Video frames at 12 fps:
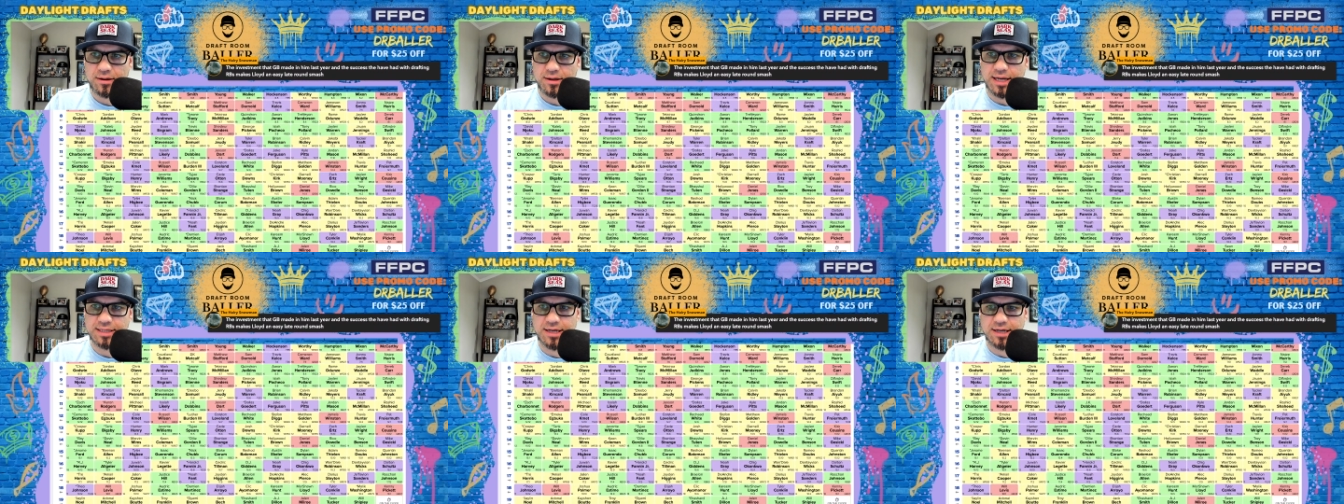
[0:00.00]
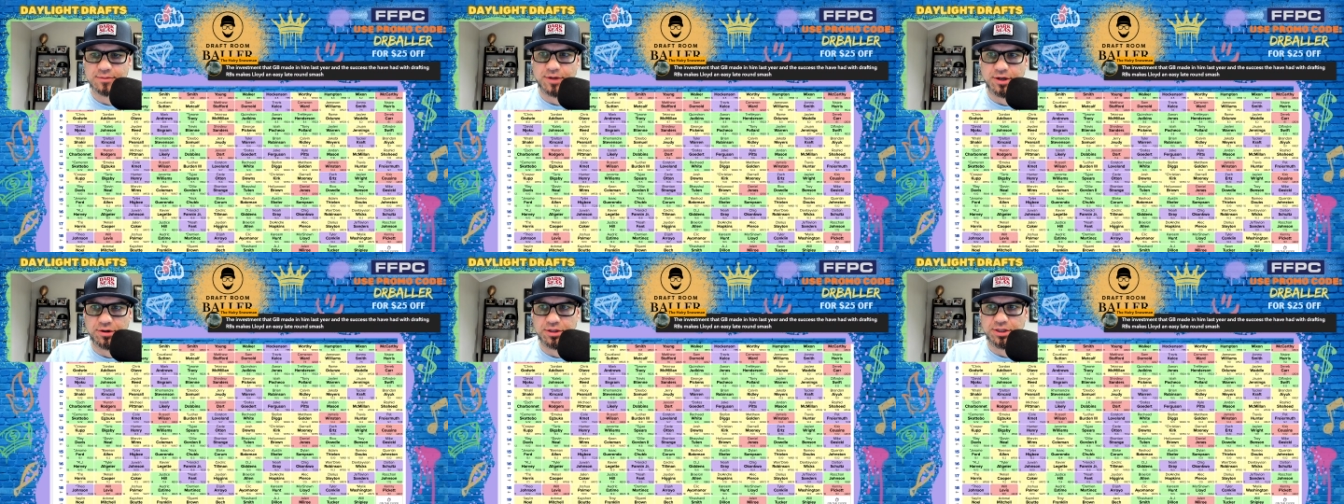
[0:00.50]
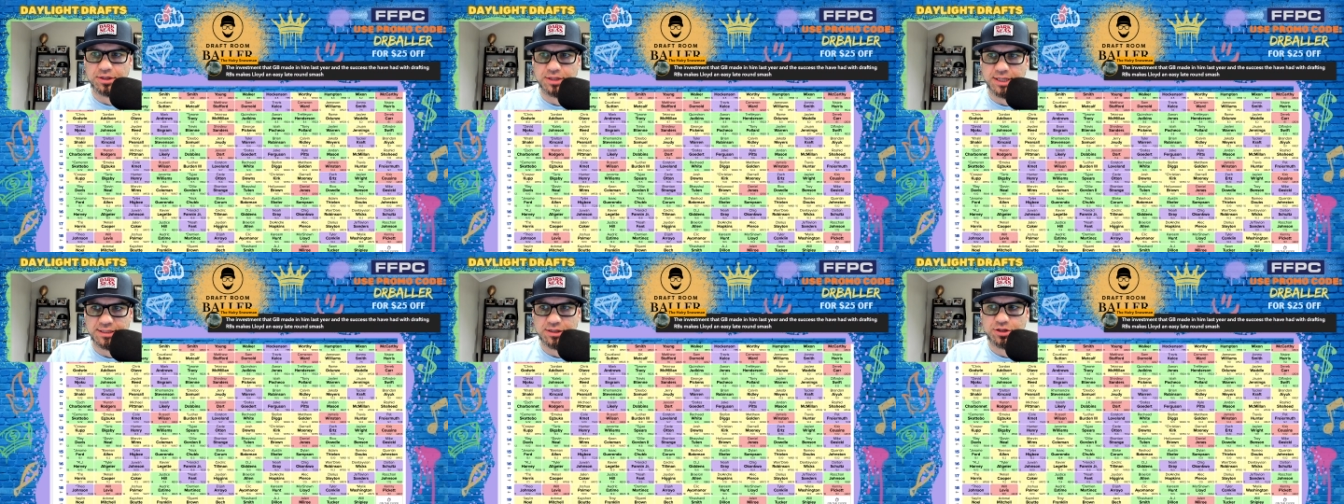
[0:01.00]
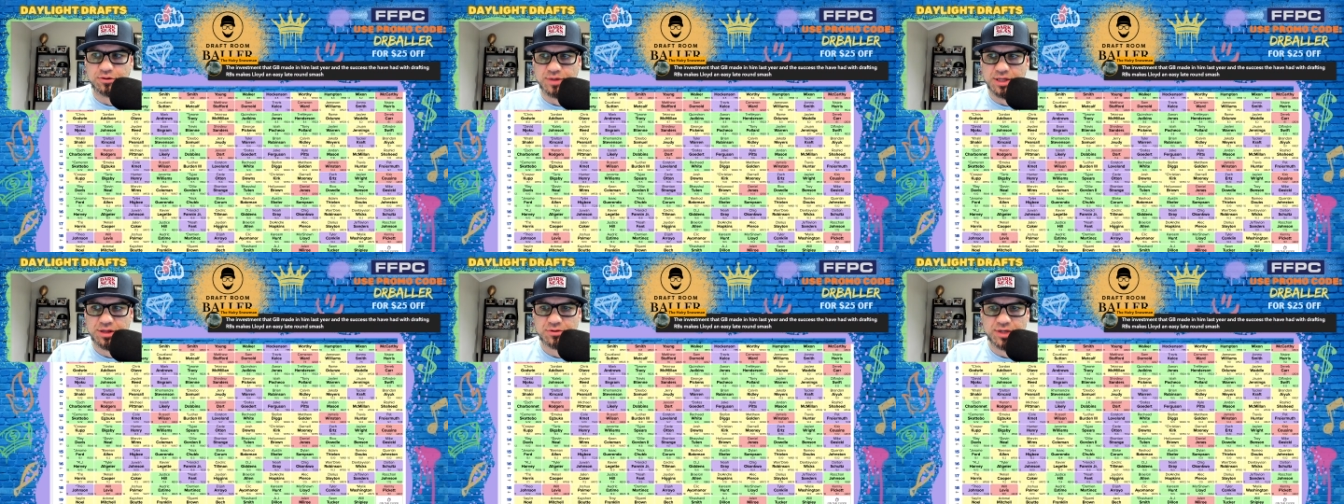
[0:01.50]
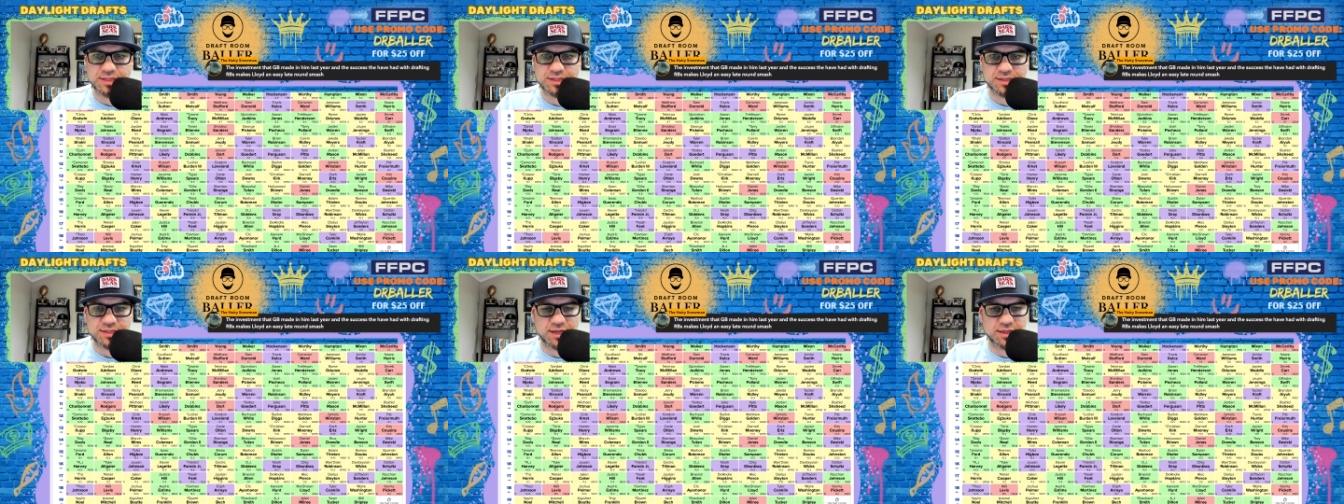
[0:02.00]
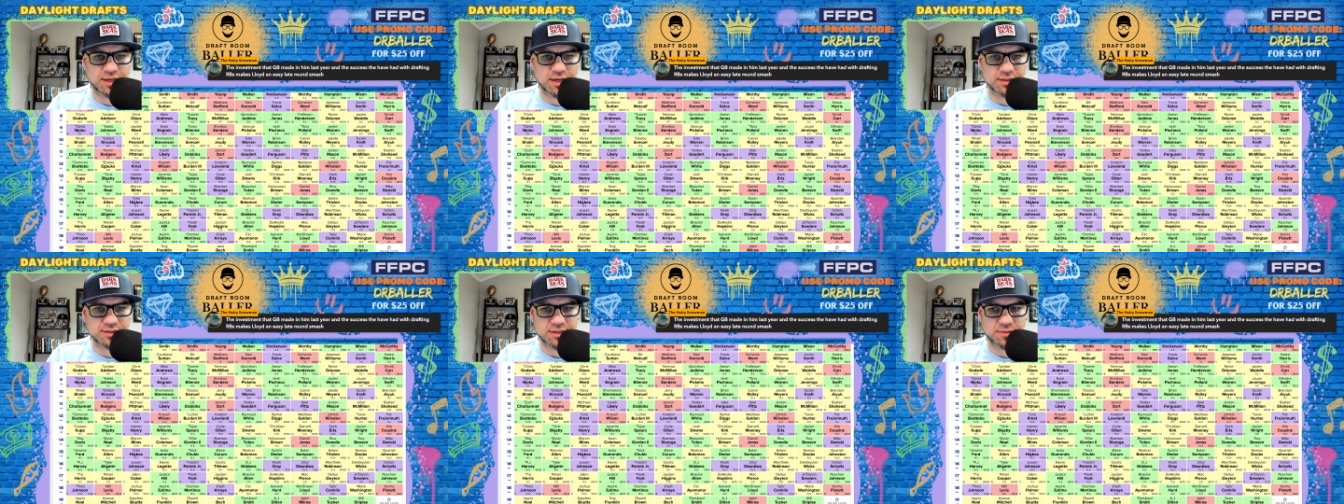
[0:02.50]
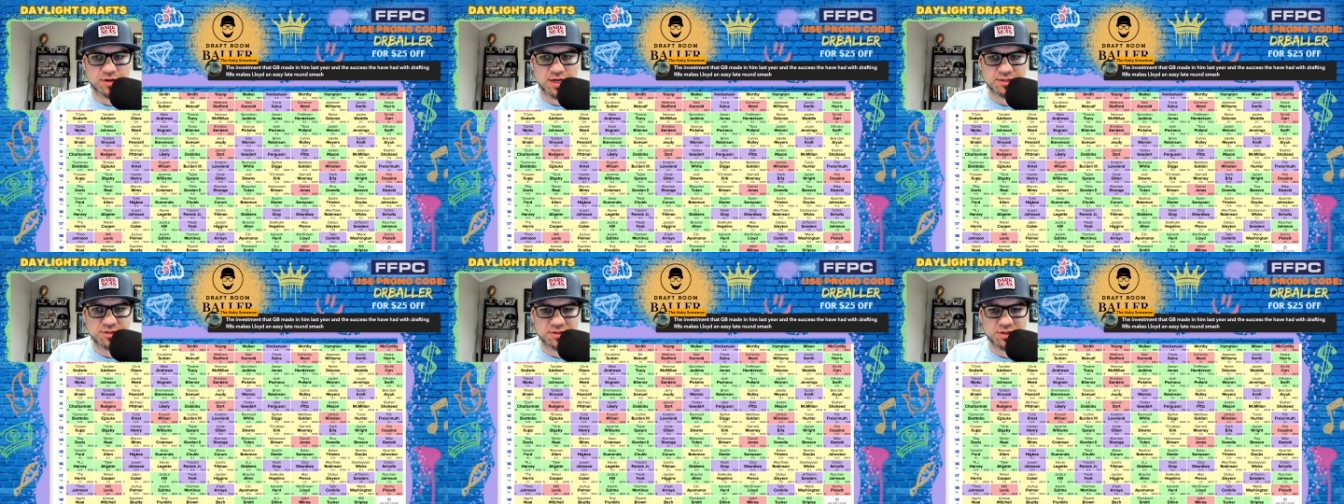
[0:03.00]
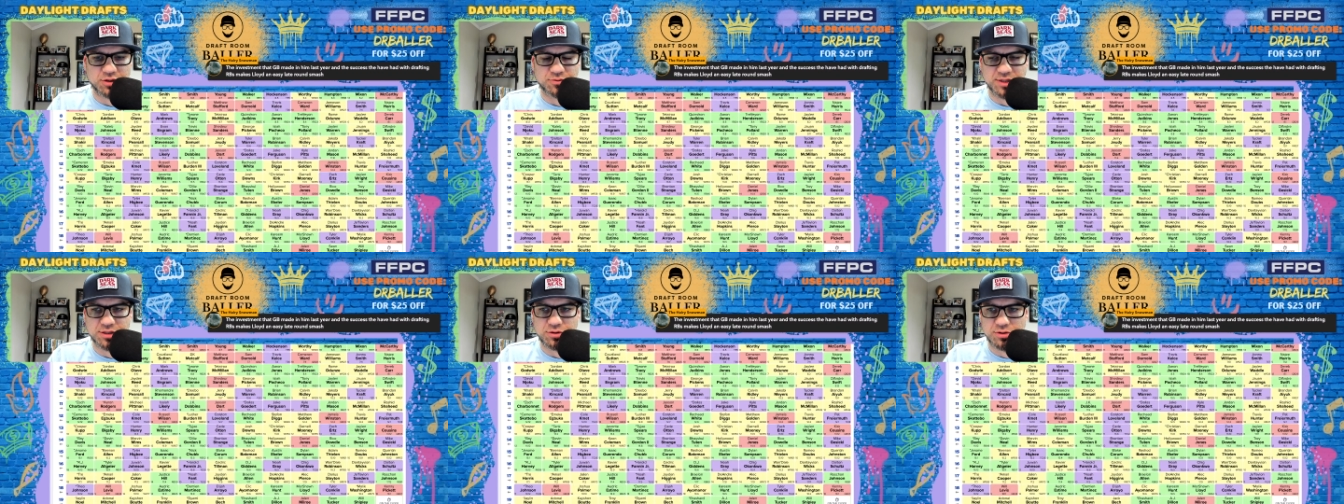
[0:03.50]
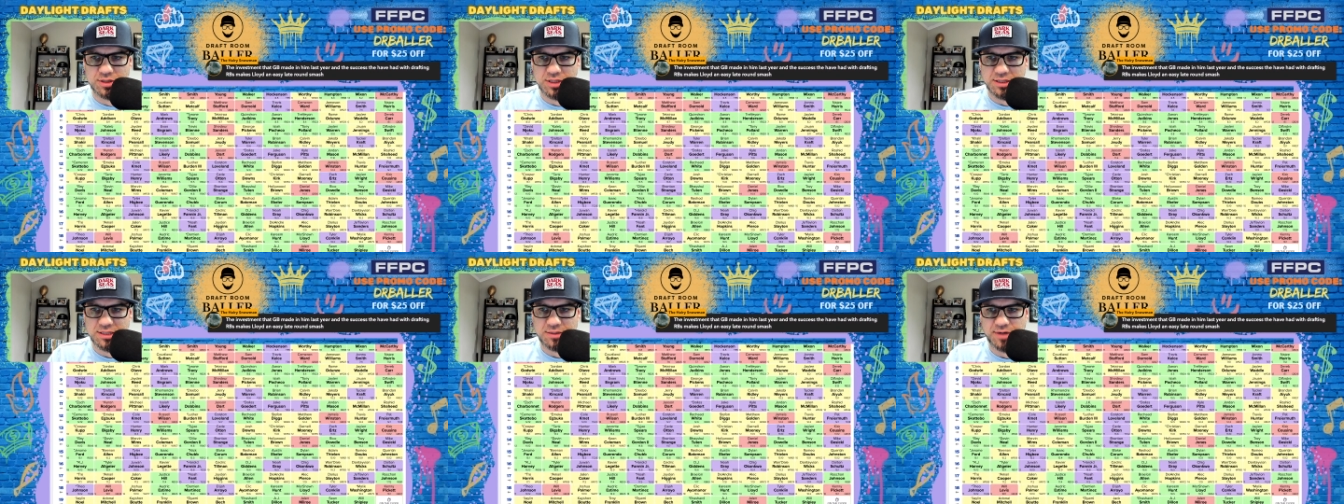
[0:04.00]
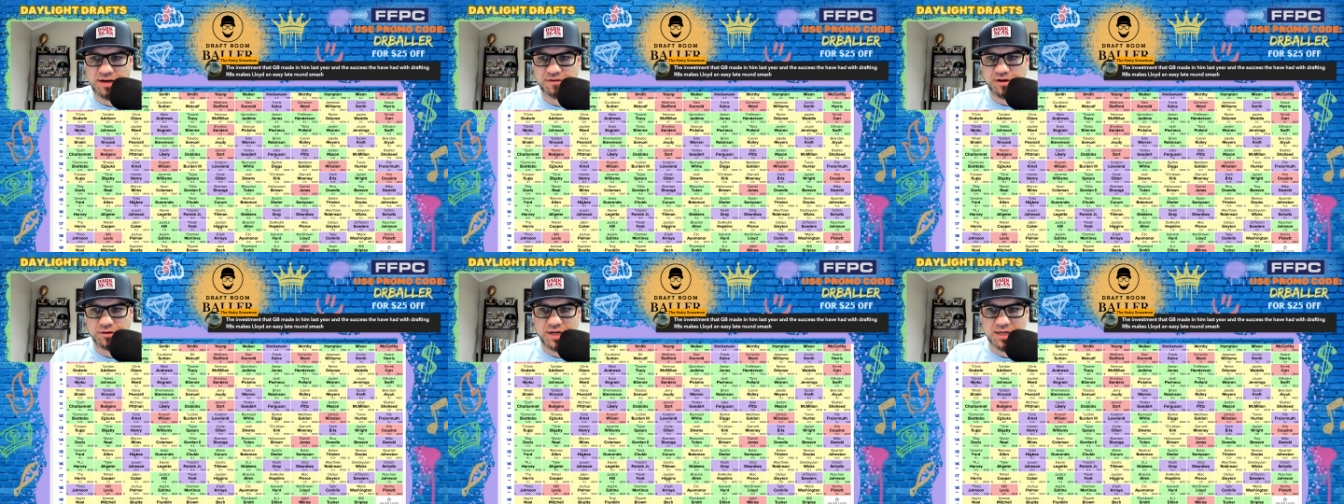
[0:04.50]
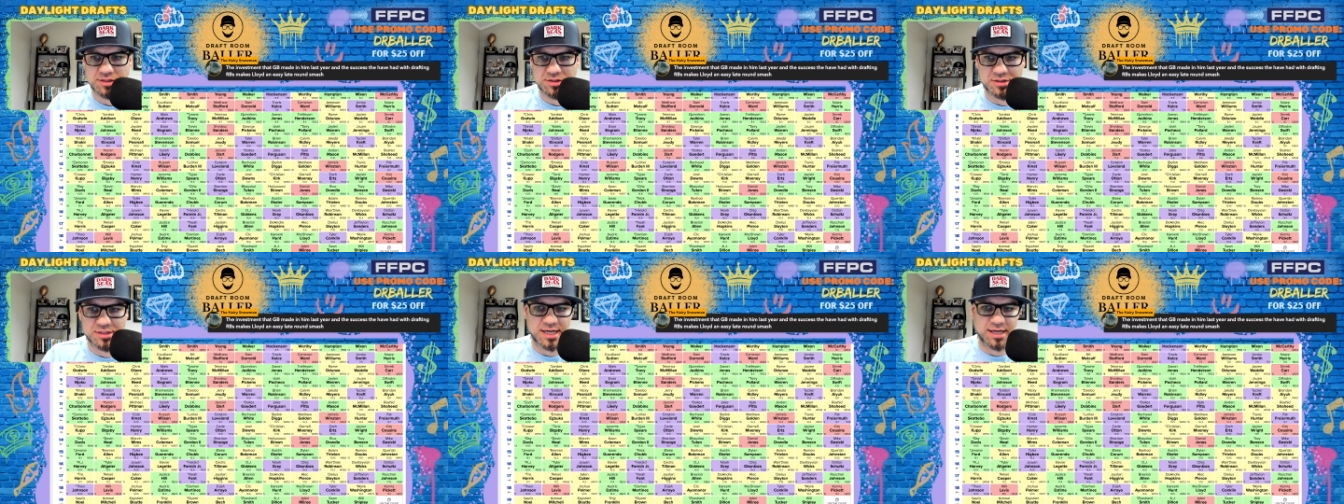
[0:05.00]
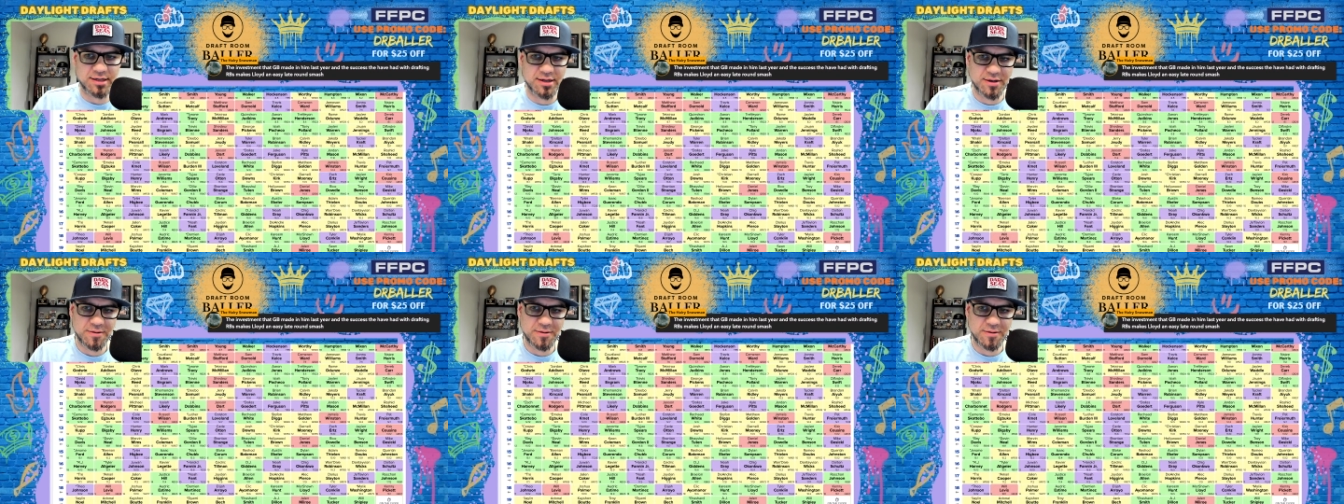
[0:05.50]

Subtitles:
I talked about earlier, like the QB3s on some rosters, QB2s on some NFL rosters that